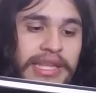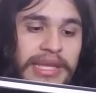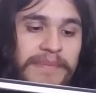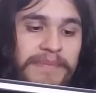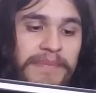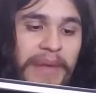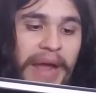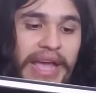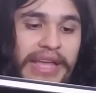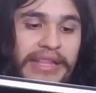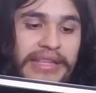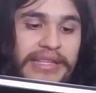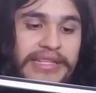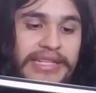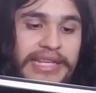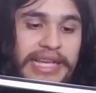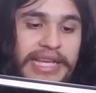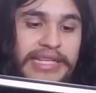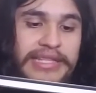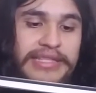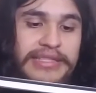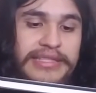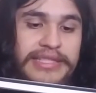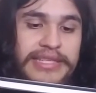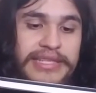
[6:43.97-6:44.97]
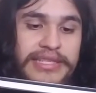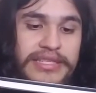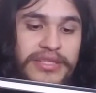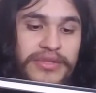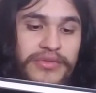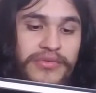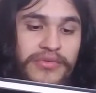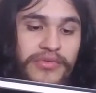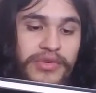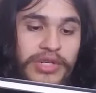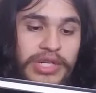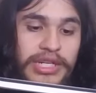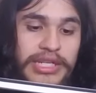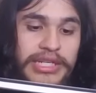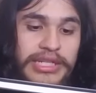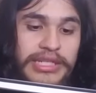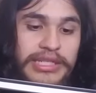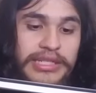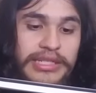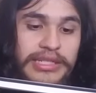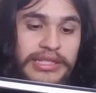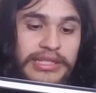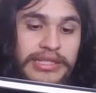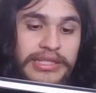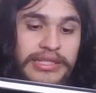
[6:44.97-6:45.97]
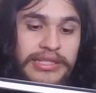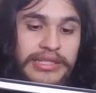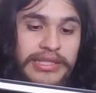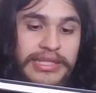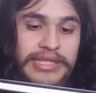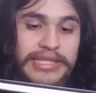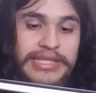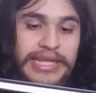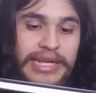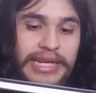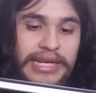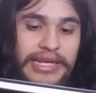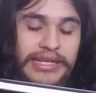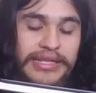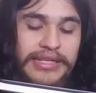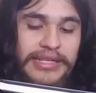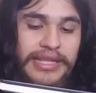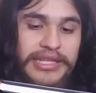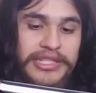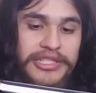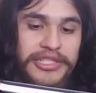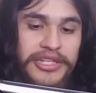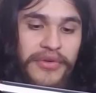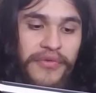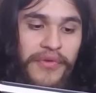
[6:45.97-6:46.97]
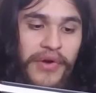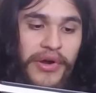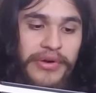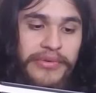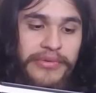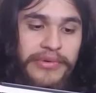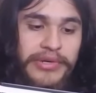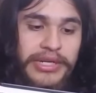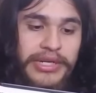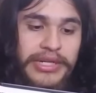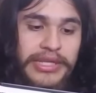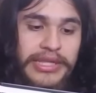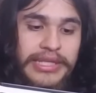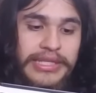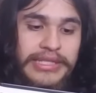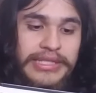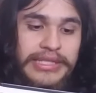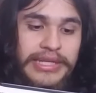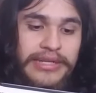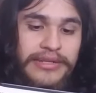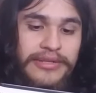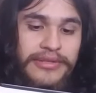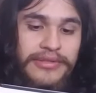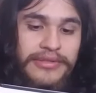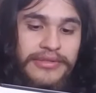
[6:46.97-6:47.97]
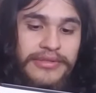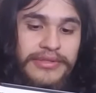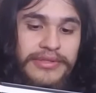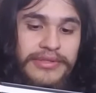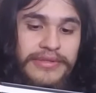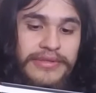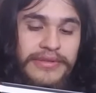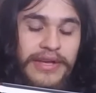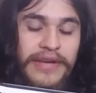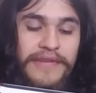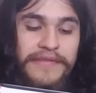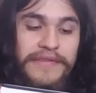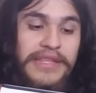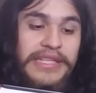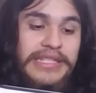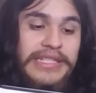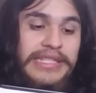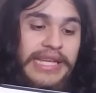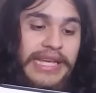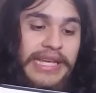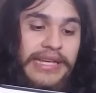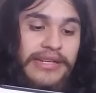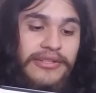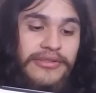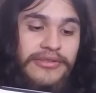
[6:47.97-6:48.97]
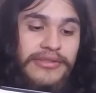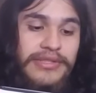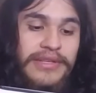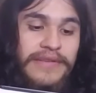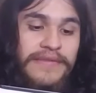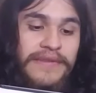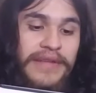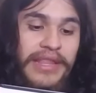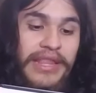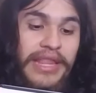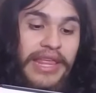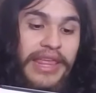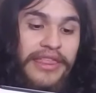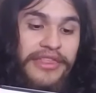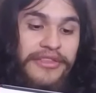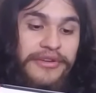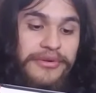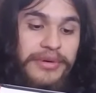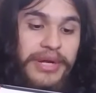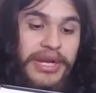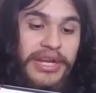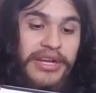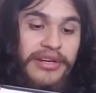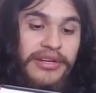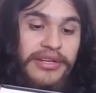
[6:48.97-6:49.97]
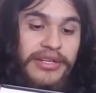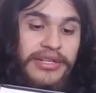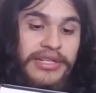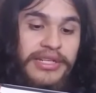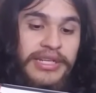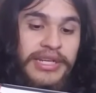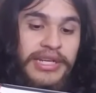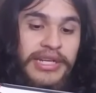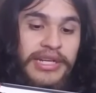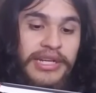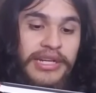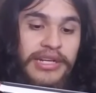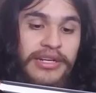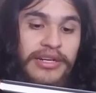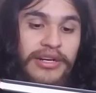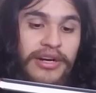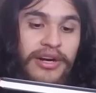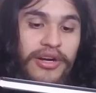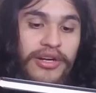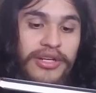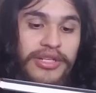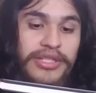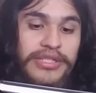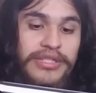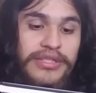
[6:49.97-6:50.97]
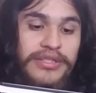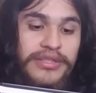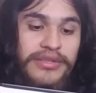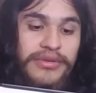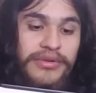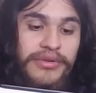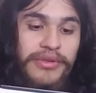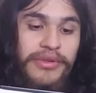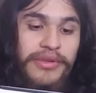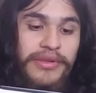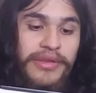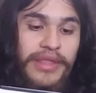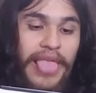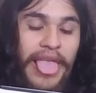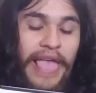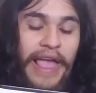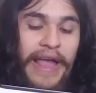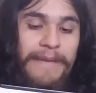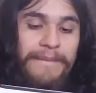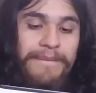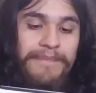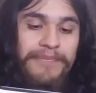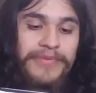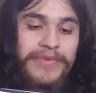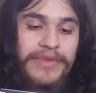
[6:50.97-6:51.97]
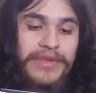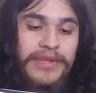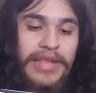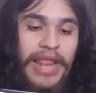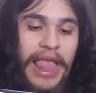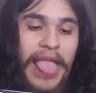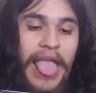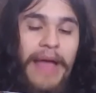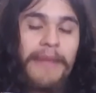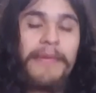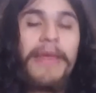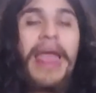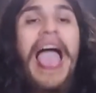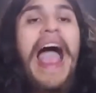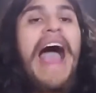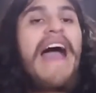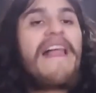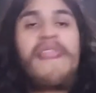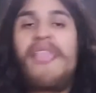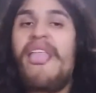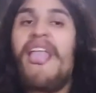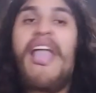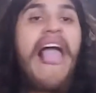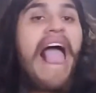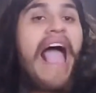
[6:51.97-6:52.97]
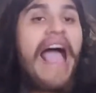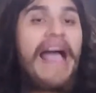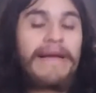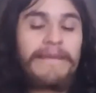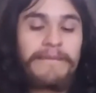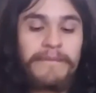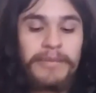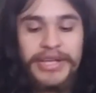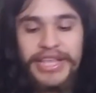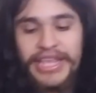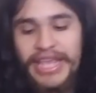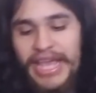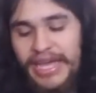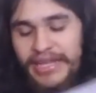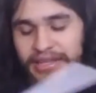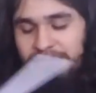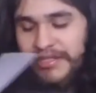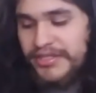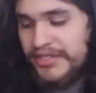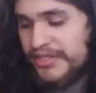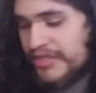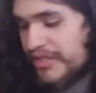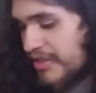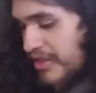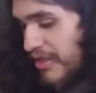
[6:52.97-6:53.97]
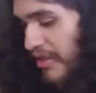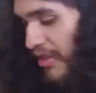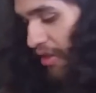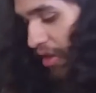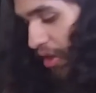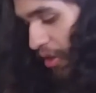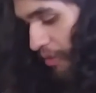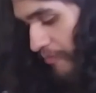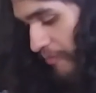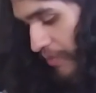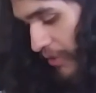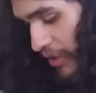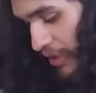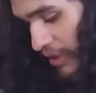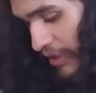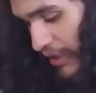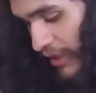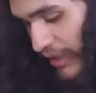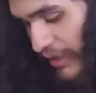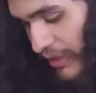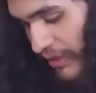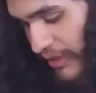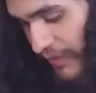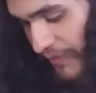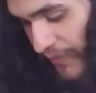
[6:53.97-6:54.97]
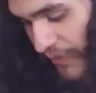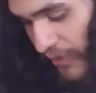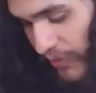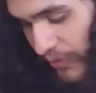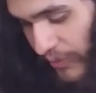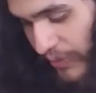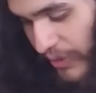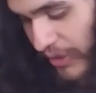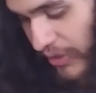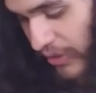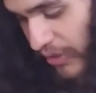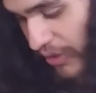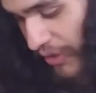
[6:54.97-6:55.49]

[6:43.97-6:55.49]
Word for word: the pilot and season one. The second collection of artwork, the tales of the tales of Alethrion, art through the yeah, yeah yeah. but yeah, this is just an art book and it's filled